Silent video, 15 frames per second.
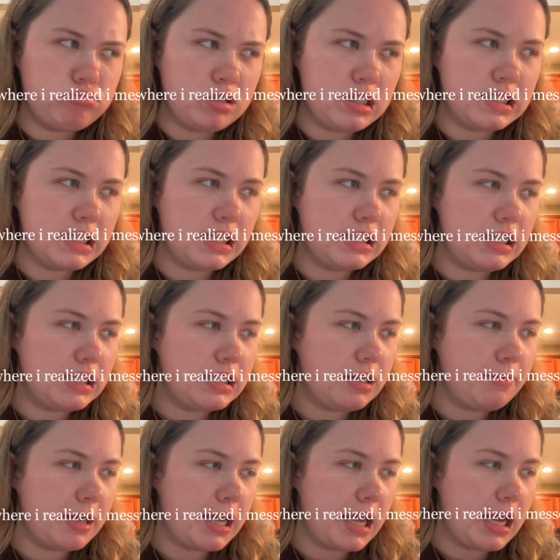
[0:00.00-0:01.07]
Because it says
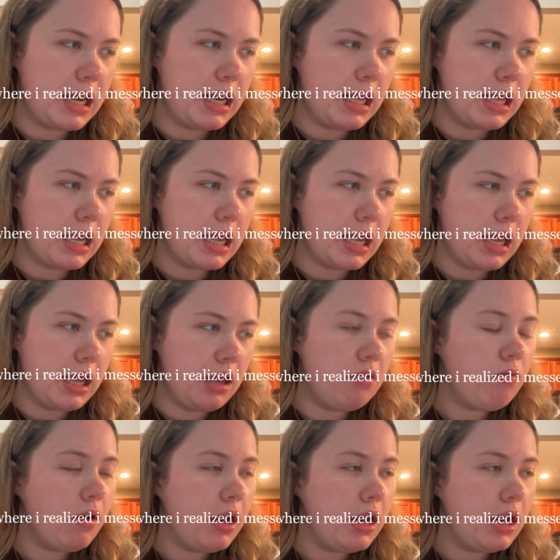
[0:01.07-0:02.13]
I'm at 88
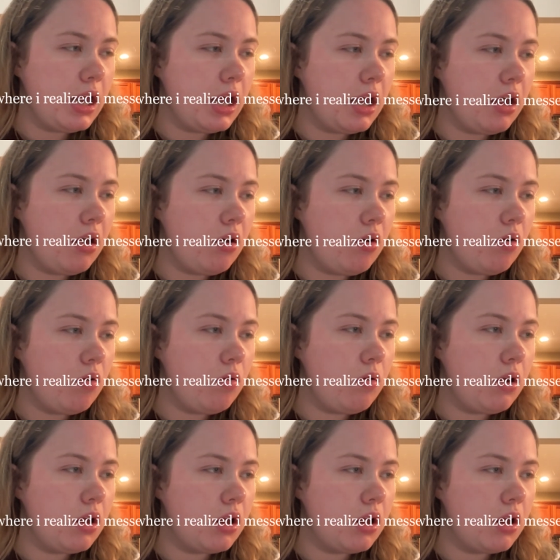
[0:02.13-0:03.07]
right now.